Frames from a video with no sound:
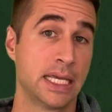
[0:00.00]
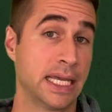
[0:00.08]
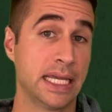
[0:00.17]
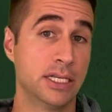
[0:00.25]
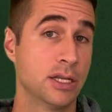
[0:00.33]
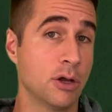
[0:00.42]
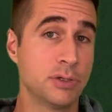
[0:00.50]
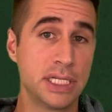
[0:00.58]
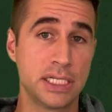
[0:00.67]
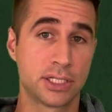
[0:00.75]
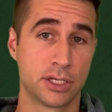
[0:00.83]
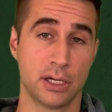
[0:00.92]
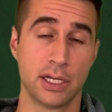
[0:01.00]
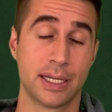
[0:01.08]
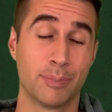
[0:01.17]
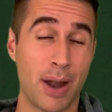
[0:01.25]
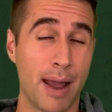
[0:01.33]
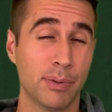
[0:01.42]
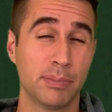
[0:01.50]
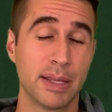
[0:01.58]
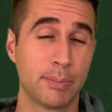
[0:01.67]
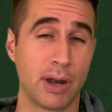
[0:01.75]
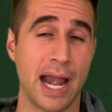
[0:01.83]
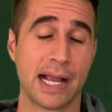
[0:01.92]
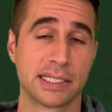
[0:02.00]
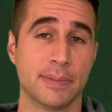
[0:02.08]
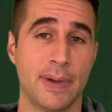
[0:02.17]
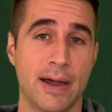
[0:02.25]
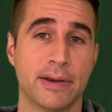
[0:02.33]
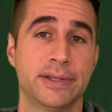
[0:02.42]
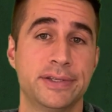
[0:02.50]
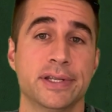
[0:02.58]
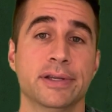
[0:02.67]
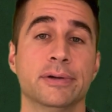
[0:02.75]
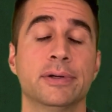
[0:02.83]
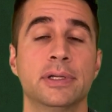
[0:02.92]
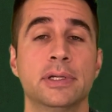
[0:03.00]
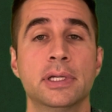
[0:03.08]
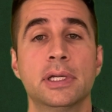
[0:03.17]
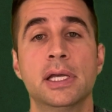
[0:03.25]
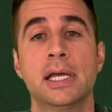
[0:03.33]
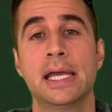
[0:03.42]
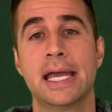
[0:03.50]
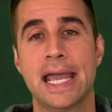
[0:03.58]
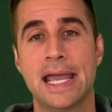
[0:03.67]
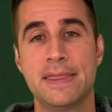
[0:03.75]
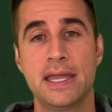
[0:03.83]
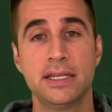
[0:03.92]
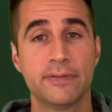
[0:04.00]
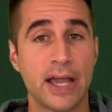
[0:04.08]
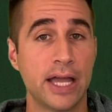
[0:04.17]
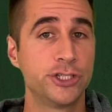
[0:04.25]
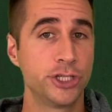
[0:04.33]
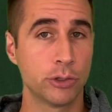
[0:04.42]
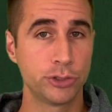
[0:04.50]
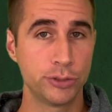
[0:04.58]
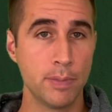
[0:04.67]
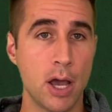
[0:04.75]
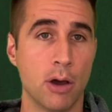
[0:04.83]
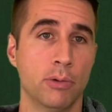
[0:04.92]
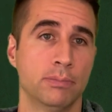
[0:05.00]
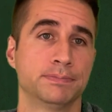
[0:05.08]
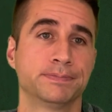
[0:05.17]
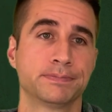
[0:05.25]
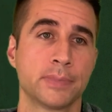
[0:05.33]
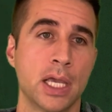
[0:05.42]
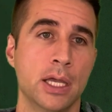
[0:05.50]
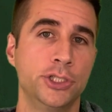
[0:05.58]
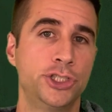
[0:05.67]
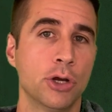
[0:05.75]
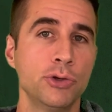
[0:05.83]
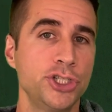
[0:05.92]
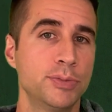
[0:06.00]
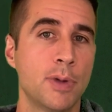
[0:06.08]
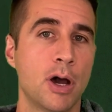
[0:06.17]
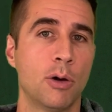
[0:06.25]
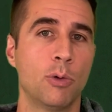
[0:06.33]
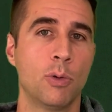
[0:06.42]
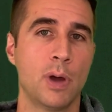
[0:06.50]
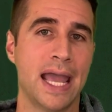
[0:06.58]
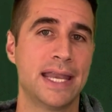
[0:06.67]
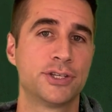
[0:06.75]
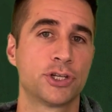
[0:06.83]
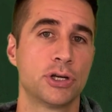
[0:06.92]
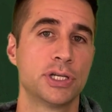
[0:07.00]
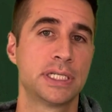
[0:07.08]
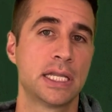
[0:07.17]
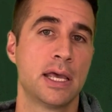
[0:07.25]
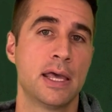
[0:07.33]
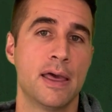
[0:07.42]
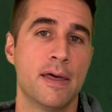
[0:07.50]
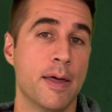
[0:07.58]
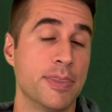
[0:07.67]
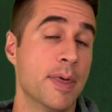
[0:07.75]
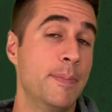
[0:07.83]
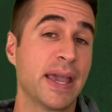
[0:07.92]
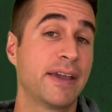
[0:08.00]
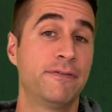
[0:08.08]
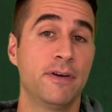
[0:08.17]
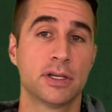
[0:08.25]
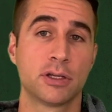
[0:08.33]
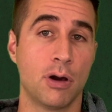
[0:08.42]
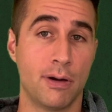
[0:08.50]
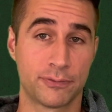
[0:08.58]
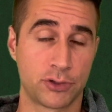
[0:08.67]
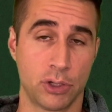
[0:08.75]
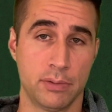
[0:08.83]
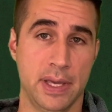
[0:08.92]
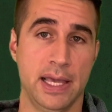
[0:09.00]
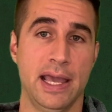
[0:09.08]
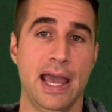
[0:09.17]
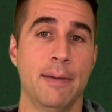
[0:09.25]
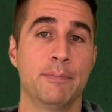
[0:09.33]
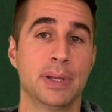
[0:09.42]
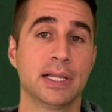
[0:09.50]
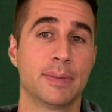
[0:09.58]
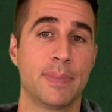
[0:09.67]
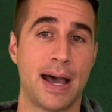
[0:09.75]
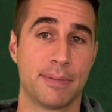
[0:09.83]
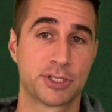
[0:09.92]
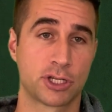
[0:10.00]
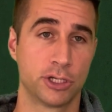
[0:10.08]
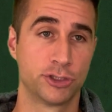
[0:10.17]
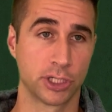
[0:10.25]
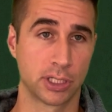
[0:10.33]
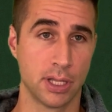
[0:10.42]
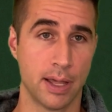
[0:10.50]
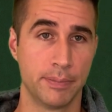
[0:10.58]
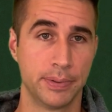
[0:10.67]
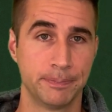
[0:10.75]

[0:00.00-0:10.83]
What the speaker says: He knows he's good. He probably brags about it too. And then you've got Joe Schmo. Joe Schmo enters the Big Fun Golf Tournament at Billy Bob's Country Club.